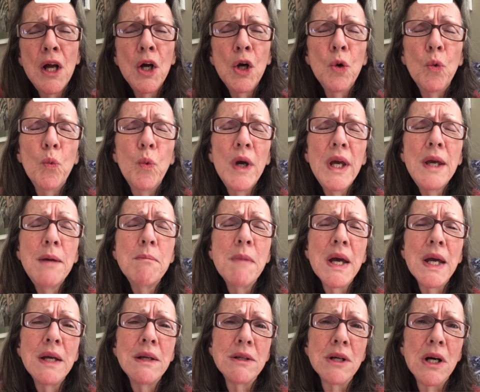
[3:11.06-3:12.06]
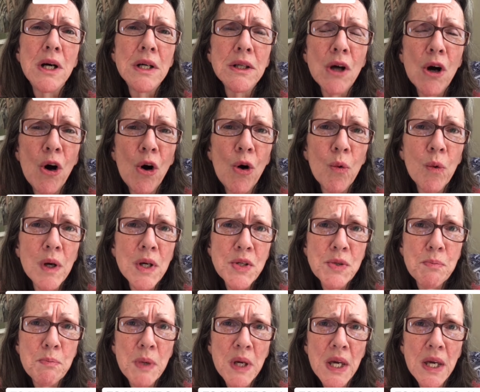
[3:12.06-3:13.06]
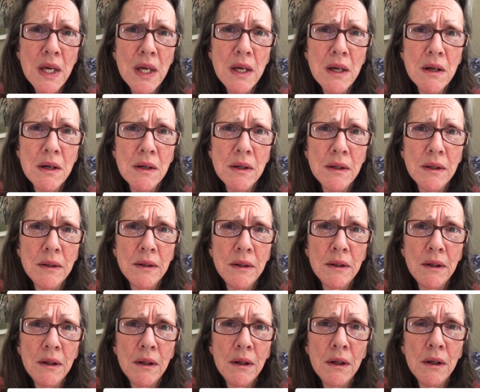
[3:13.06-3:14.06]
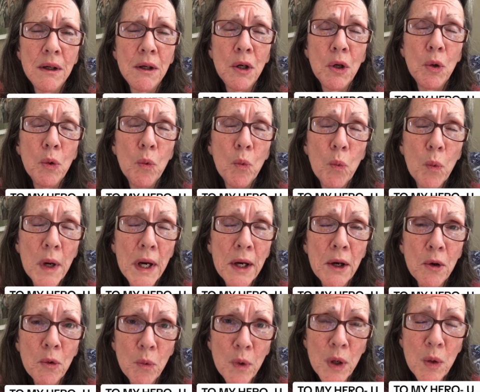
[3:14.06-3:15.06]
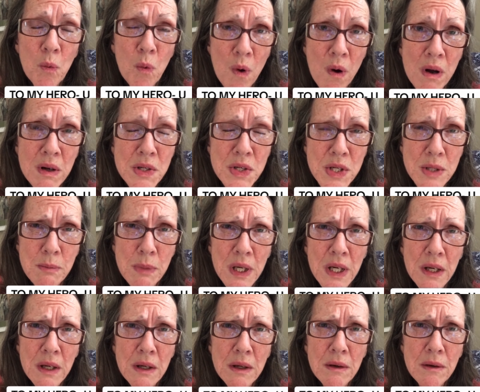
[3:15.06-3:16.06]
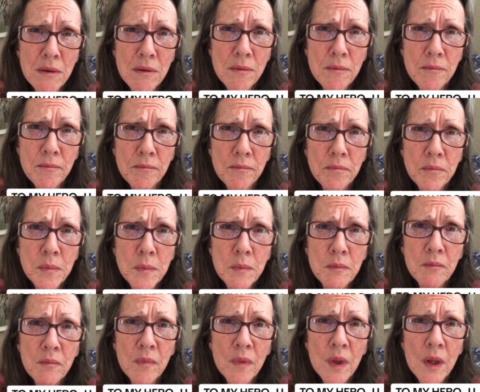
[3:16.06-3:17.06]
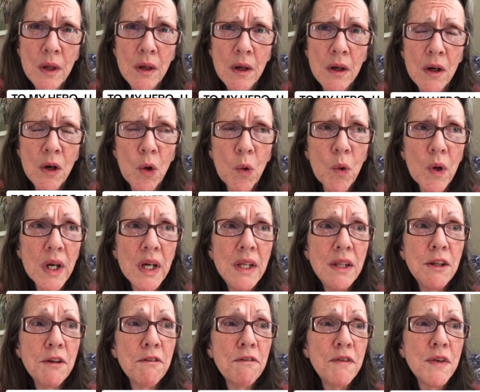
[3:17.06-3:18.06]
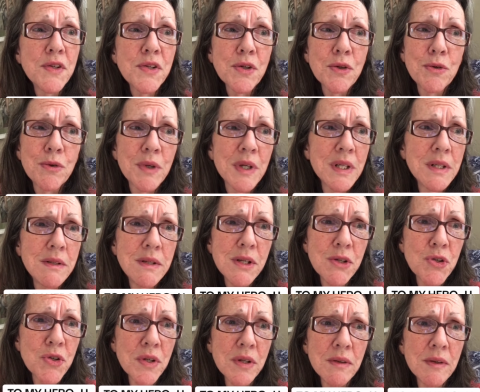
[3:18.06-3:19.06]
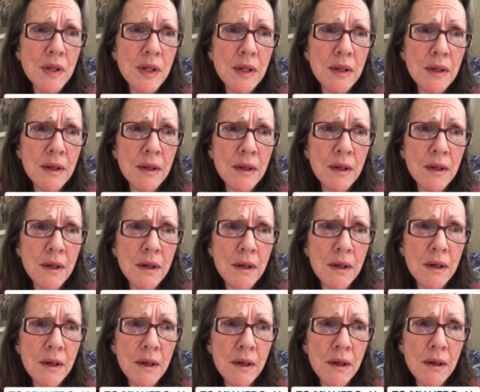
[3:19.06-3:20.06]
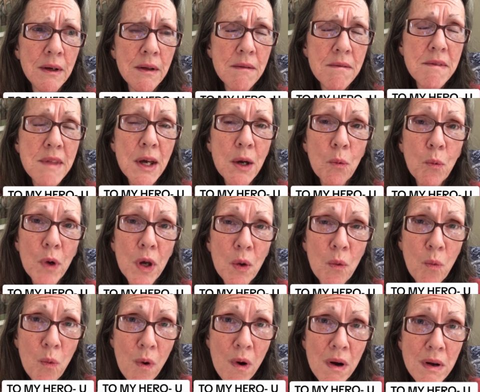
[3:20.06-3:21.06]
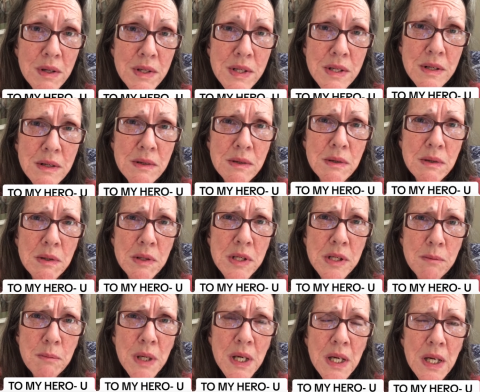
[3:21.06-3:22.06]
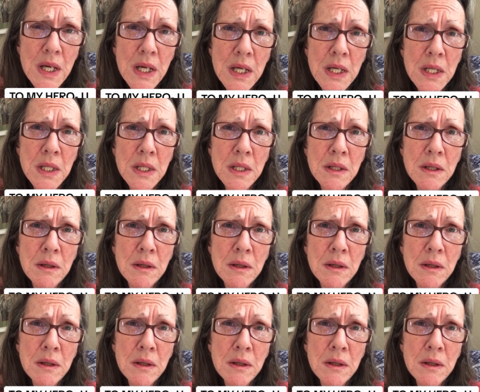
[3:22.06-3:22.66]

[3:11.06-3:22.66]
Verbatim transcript: We may not always be where we want to be or in the physical condition that we want to be in.